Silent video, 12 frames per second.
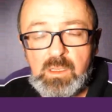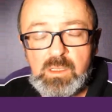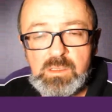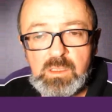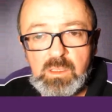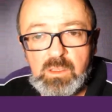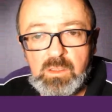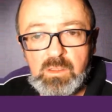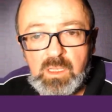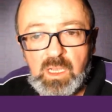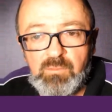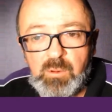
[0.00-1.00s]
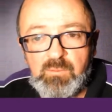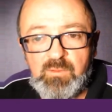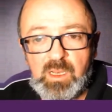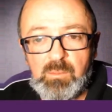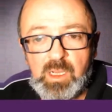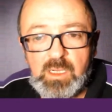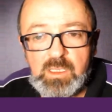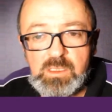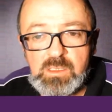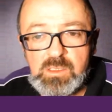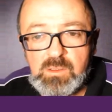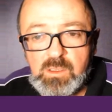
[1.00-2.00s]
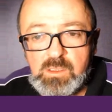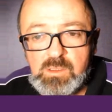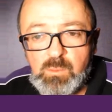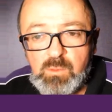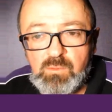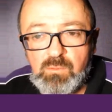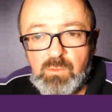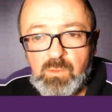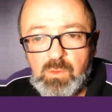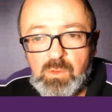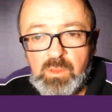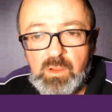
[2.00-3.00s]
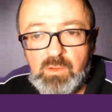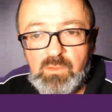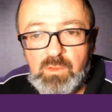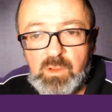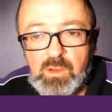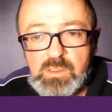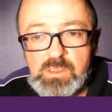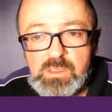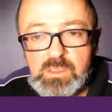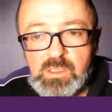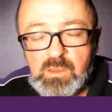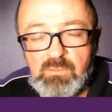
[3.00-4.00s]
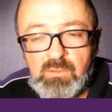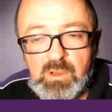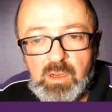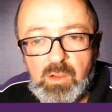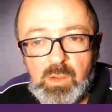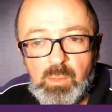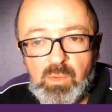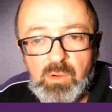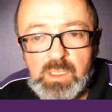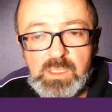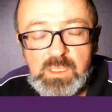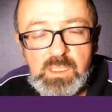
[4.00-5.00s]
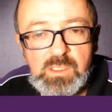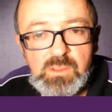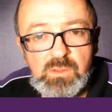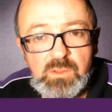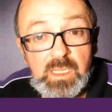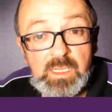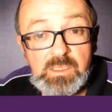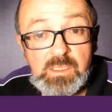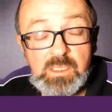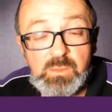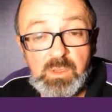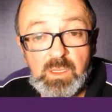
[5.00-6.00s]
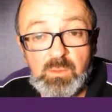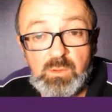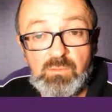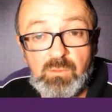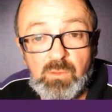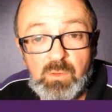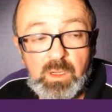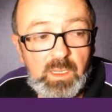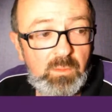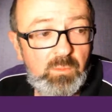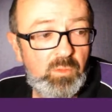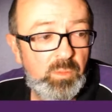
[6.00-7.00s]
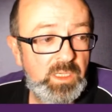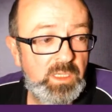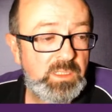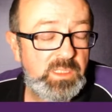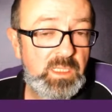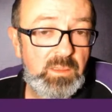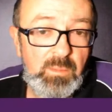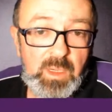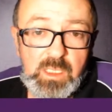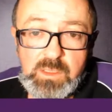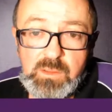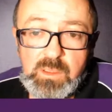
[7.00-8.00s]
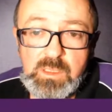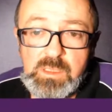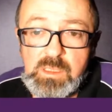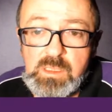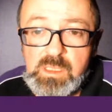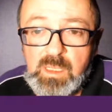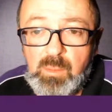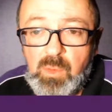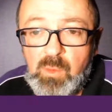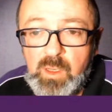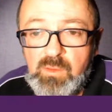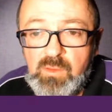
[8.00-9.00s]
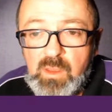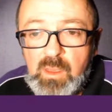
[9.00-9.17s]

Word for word: So the government of Denmark has decided to withdraw those notes. So every note prior to the year 2000 is being withdrawn and will be demonetized at some point.